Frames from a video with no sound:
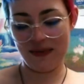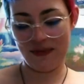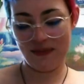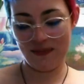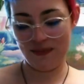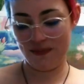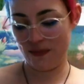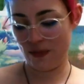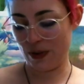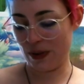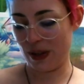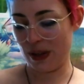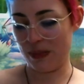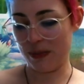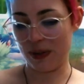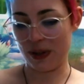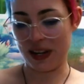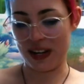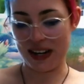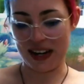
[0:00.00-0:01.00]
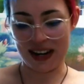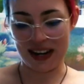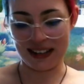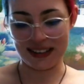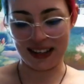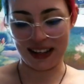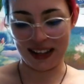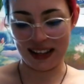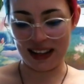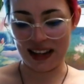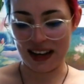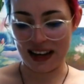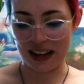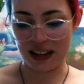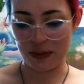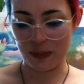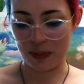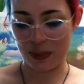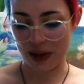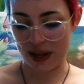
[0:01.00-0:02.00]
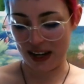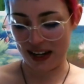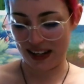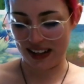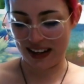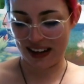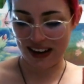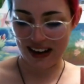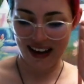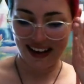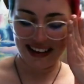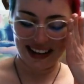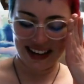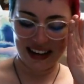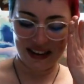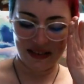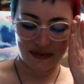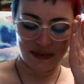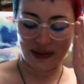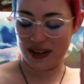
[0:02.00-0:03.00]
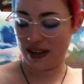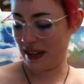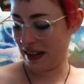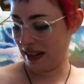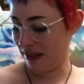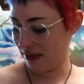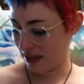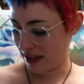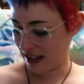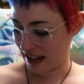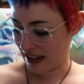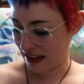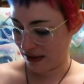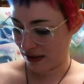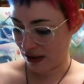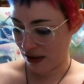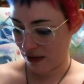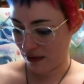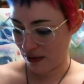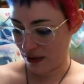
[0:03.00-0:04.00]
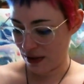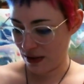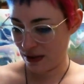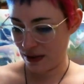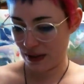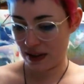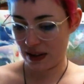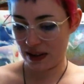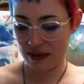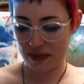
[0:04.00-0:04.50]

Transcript: fully blended as I'd like, but I didn't want to leave the sound off for too long.